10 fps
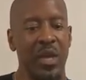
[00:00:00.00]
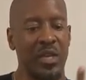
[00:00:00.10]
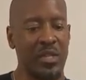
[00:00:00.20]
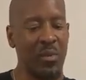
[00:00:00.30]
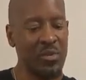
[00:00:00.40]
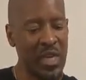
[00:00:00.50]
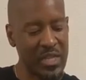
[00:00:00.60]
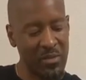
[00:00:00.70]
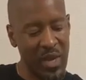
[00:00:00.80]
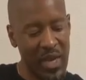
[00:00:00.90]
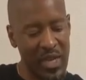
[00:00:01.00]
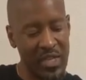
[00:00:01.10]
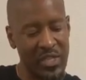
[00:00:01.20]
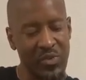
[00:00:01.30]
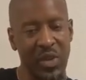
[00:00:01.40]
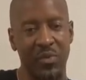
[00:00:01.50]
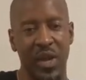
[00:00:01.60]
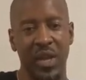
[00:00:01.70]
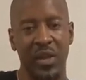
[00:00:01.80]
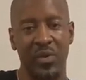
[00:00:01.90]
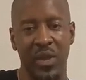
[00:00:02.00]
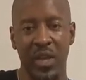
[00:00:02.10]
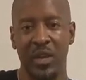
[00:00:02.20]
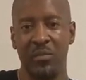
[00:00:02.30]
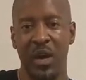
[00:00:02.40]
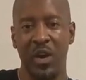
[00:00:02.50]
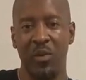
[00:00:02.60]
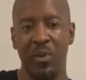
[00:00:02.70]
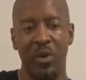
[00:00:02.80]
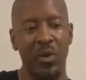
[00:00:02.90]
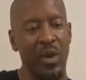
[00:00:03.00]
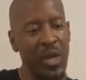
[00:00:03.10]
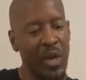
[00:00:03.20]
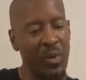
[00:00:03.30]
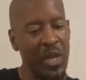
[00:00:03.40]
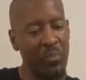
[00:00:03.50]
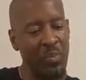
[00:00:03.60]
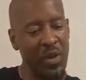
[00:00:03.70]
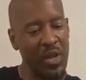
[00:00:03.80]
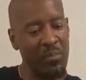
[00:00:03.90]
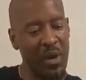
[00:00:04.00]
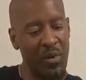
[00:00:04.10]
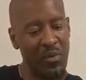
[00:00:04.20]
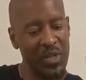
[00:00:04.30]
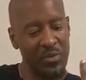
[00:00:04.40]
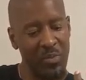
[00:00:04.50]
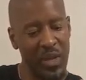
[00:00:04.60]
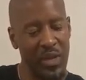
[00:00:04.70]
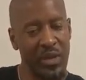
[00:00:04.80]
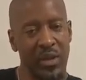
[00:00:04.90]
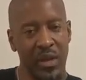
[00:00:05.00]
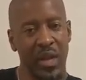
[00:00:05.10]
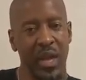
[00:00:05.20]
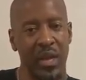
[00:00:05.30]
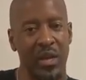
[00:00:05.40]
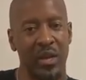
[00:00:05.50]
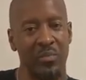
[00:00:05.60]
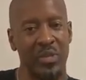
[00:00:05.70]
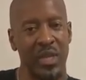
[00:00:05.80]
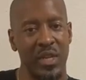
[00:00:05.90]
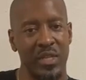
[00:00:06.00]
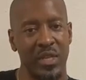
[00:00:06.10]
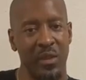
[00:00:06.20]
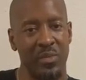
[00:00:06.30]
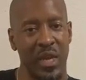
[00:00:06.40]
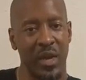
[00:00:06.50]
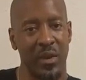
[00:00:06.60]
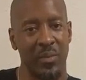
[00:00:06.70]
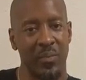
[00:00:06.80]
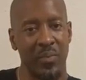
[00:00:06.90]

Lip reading: It's almost like somebody got a string right here on the end of my elbow, and when they pull it, my wrist bends and it comes in at the same time.